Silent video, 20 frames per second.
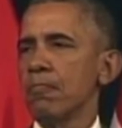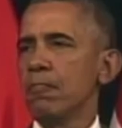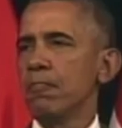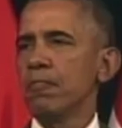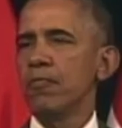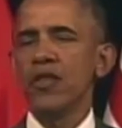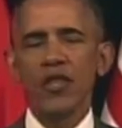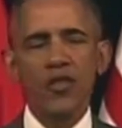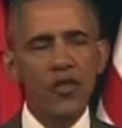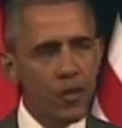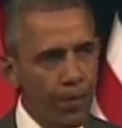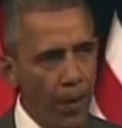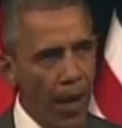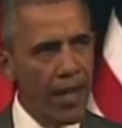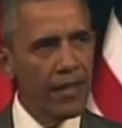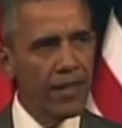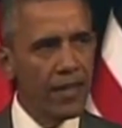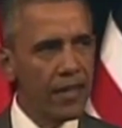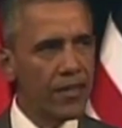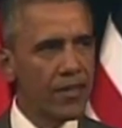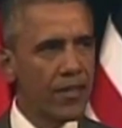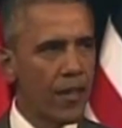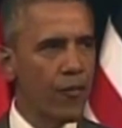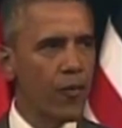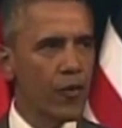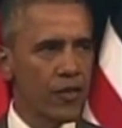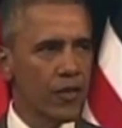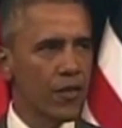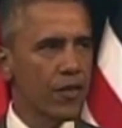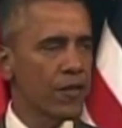Despite these
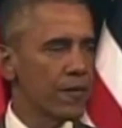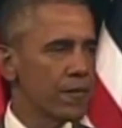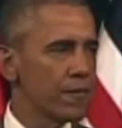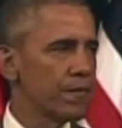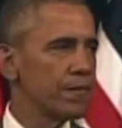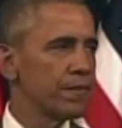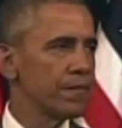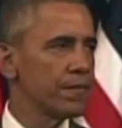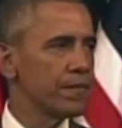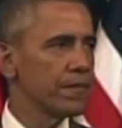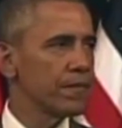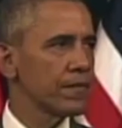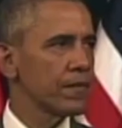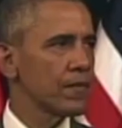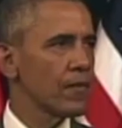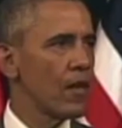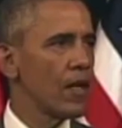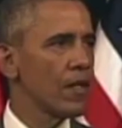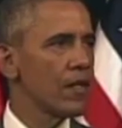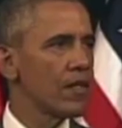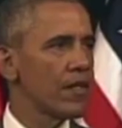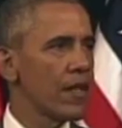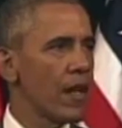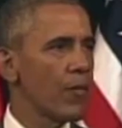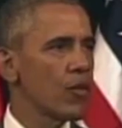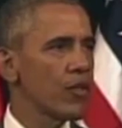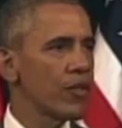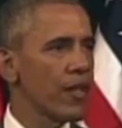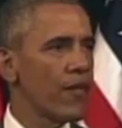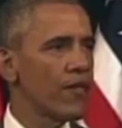differences, on
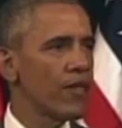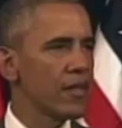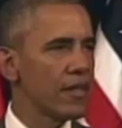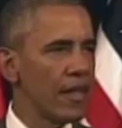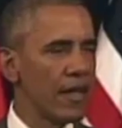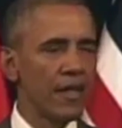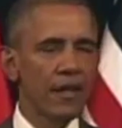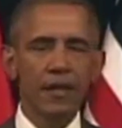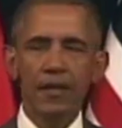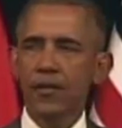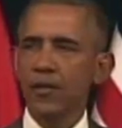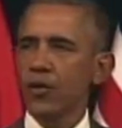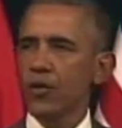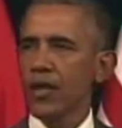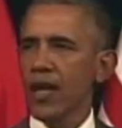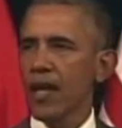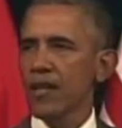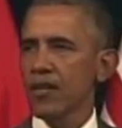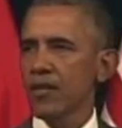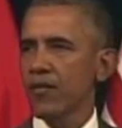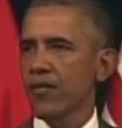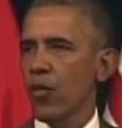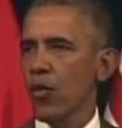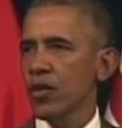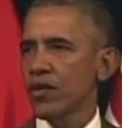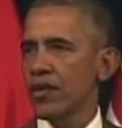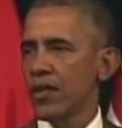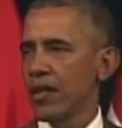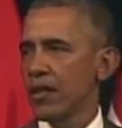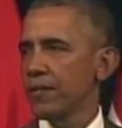December 17th,
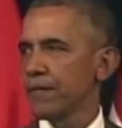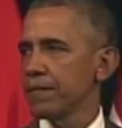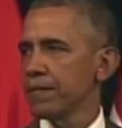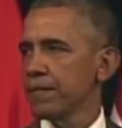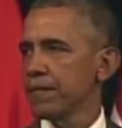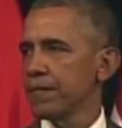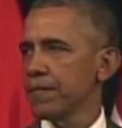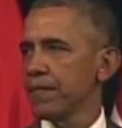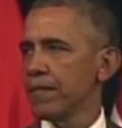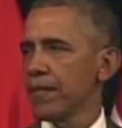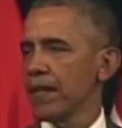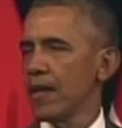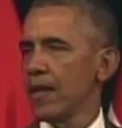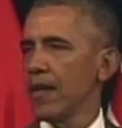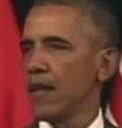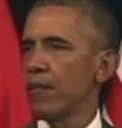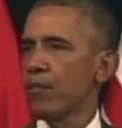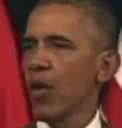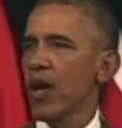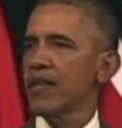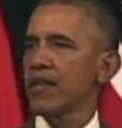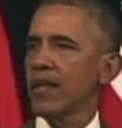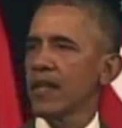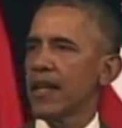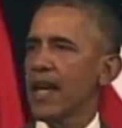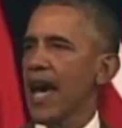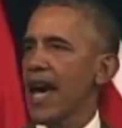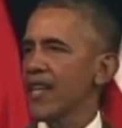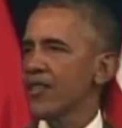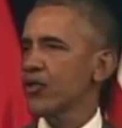2014, President
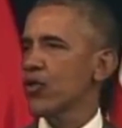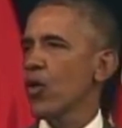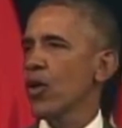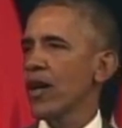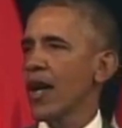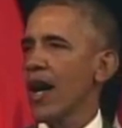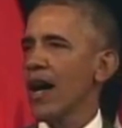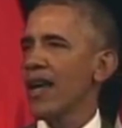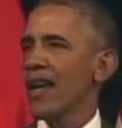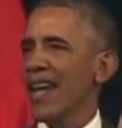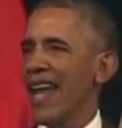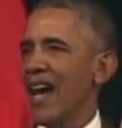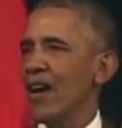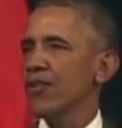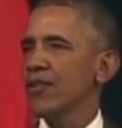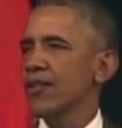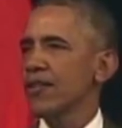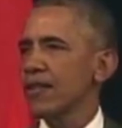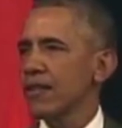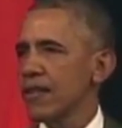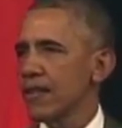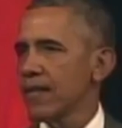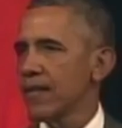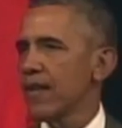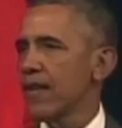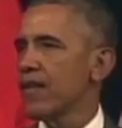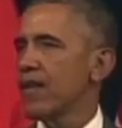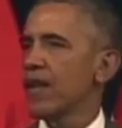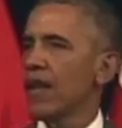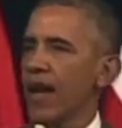Castro and I announced
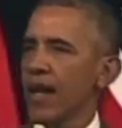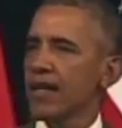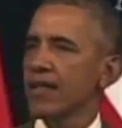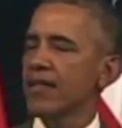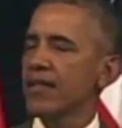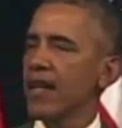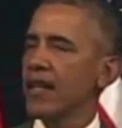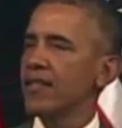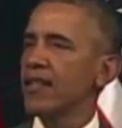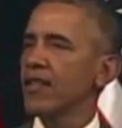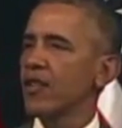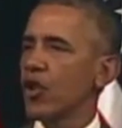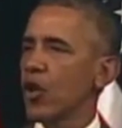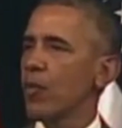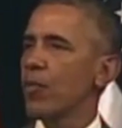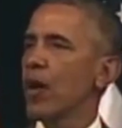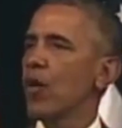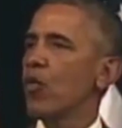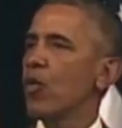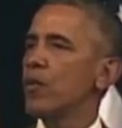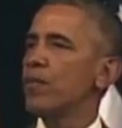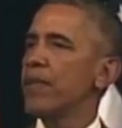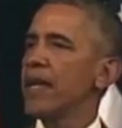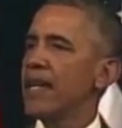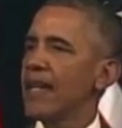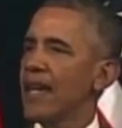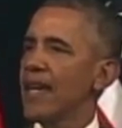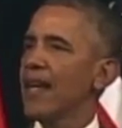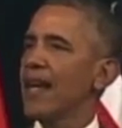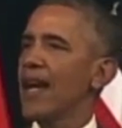that the United States and Cuba would
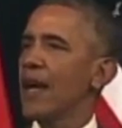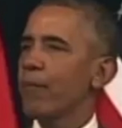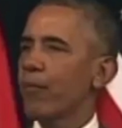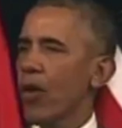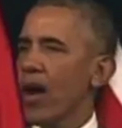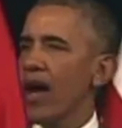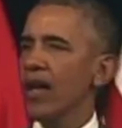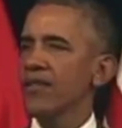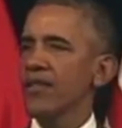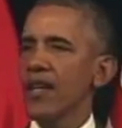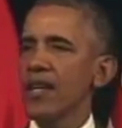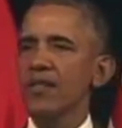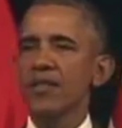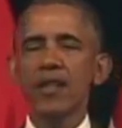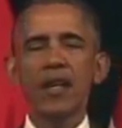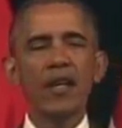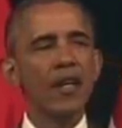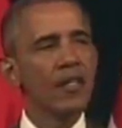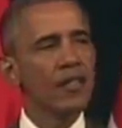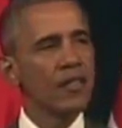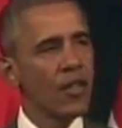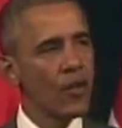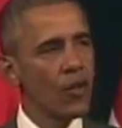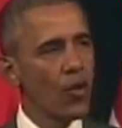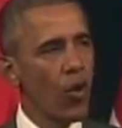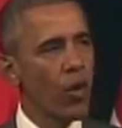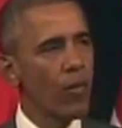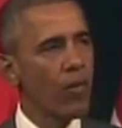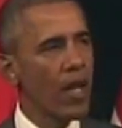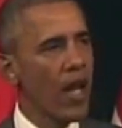begin a process to
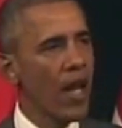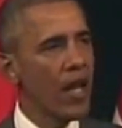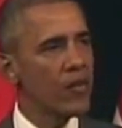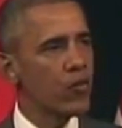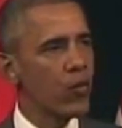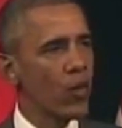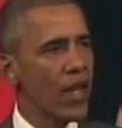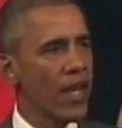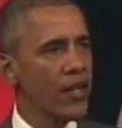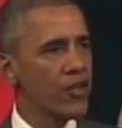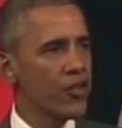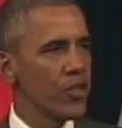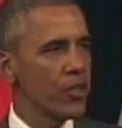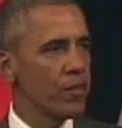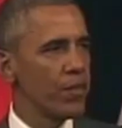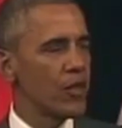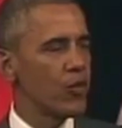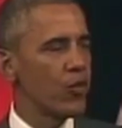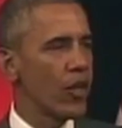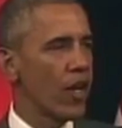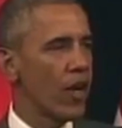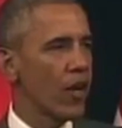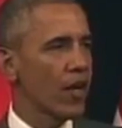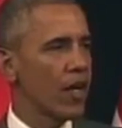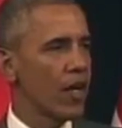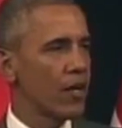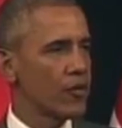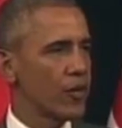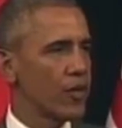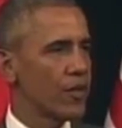normalize relations between our
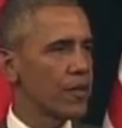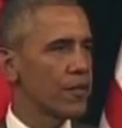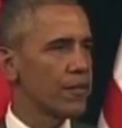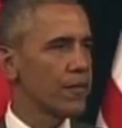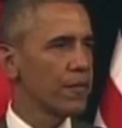countries.